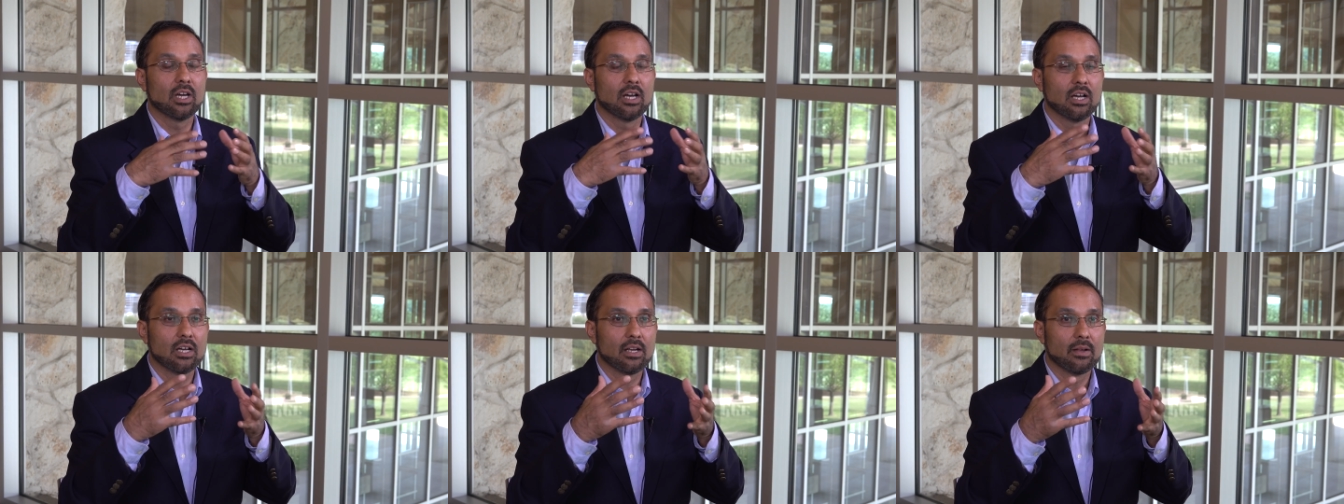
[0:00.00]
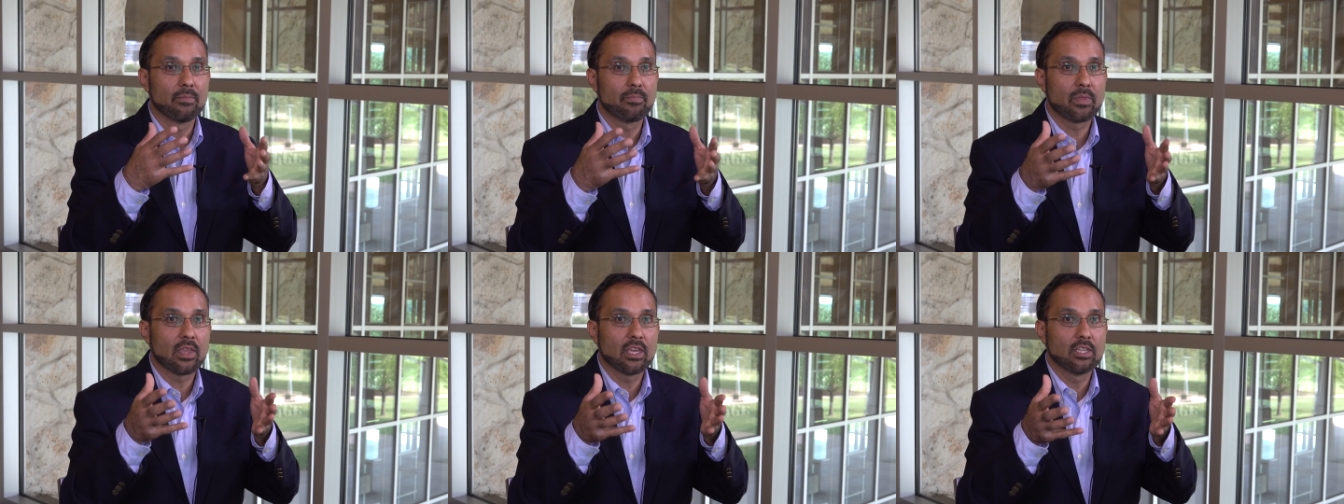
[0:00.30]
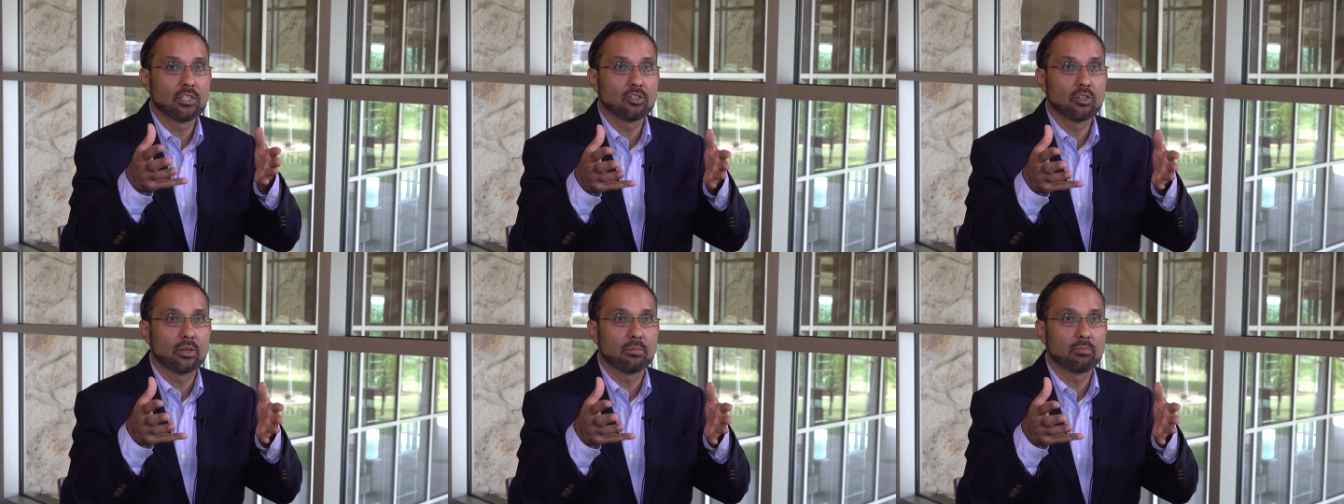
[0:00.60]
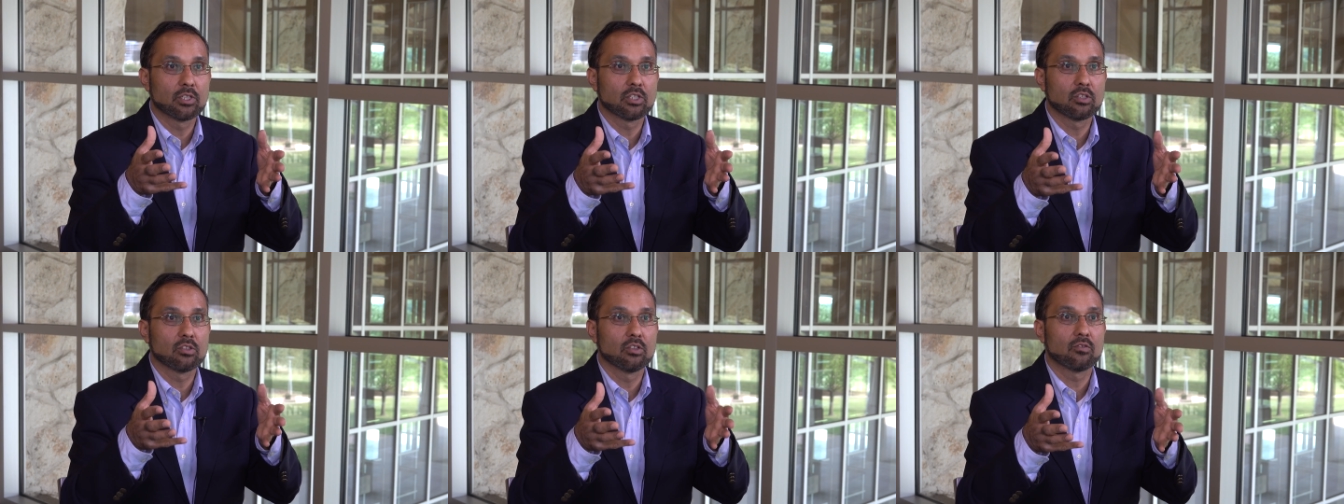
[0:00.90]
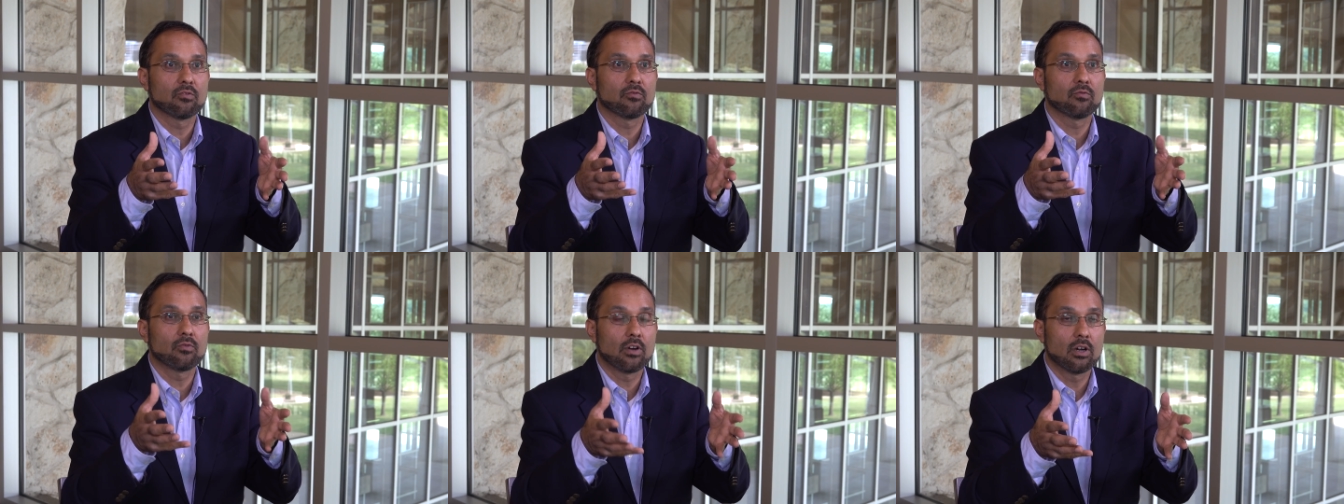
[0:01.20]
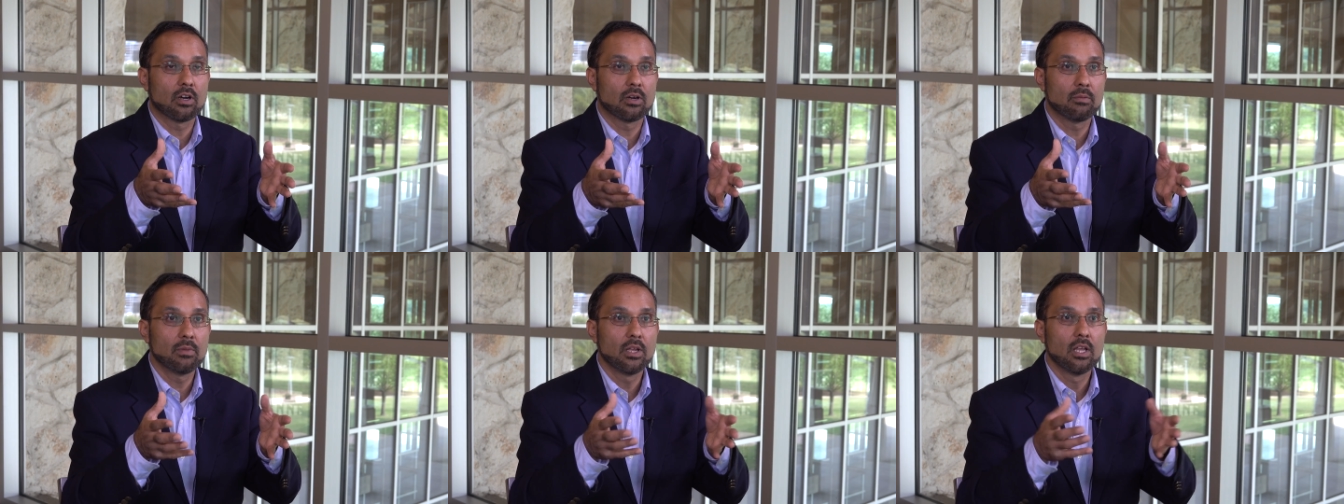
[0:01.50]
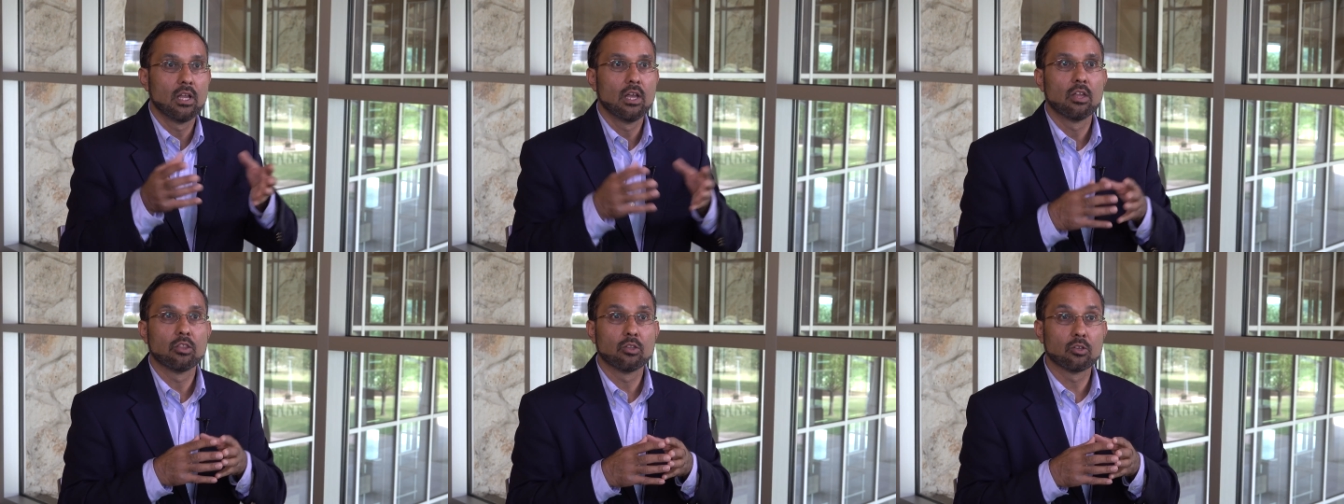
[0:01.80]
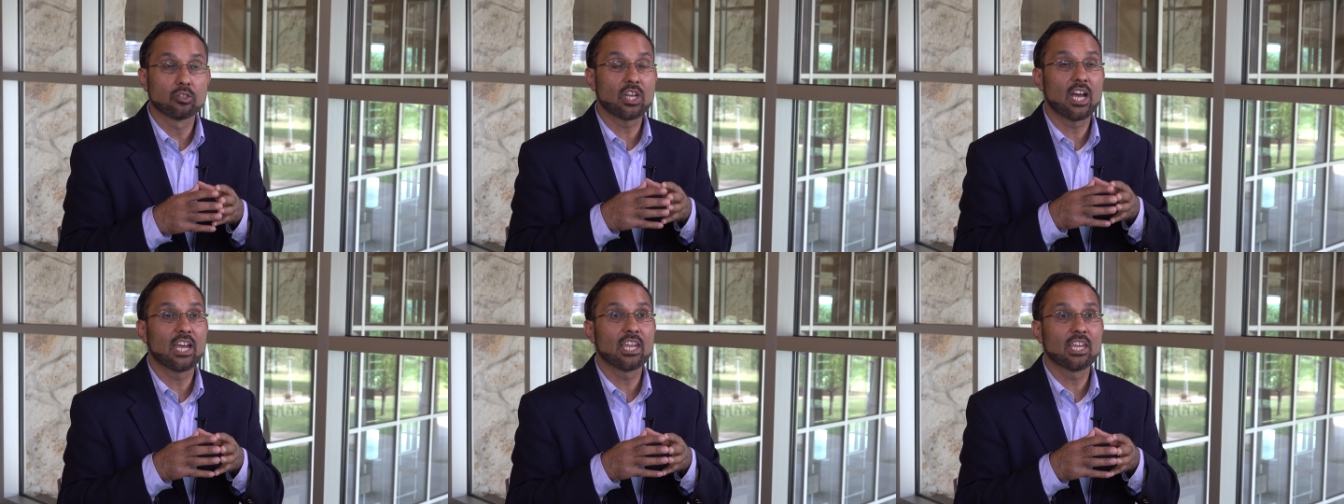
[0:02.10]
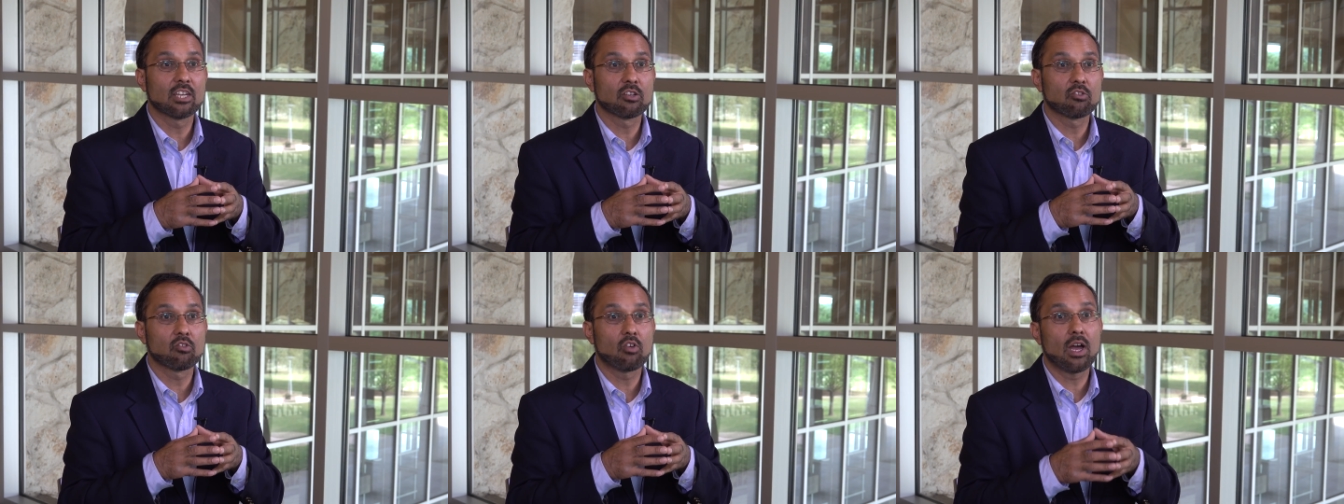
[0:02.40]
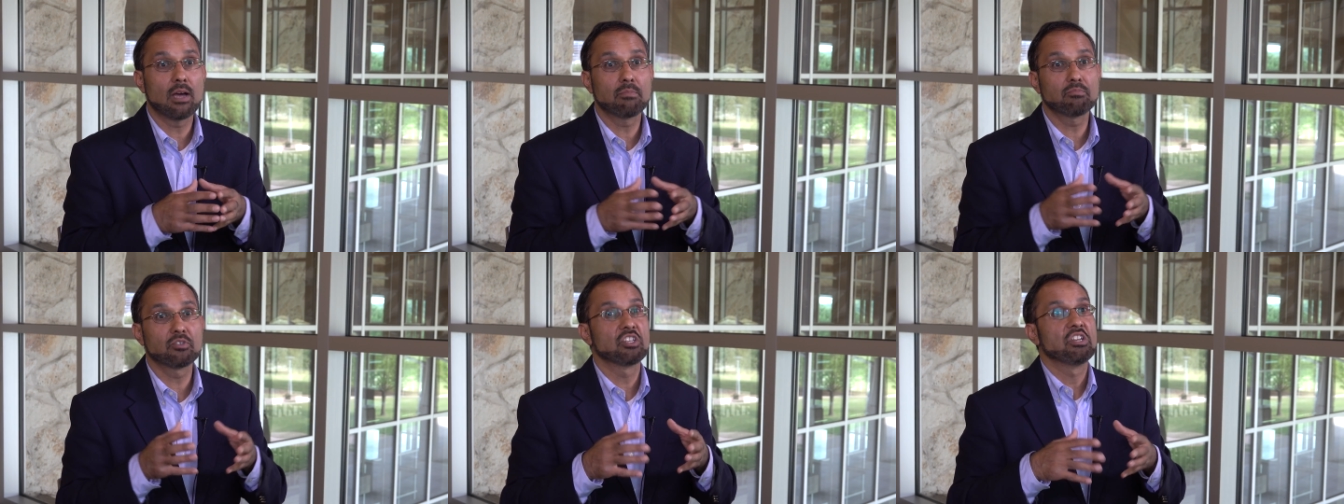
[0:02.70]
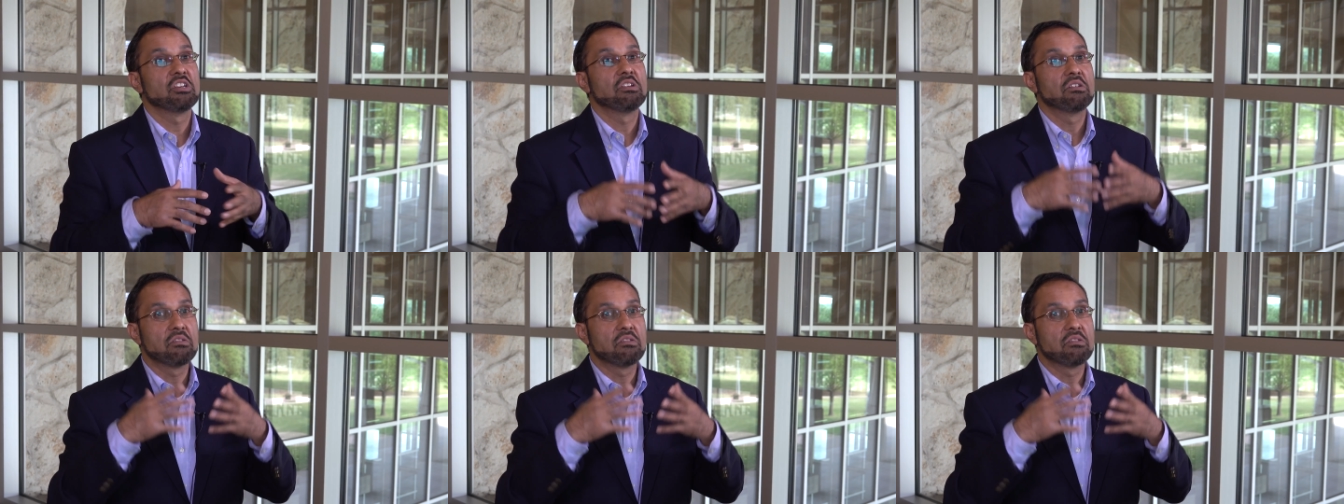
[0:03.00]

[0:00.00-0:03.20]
um, into a particular farm, those high-end crops,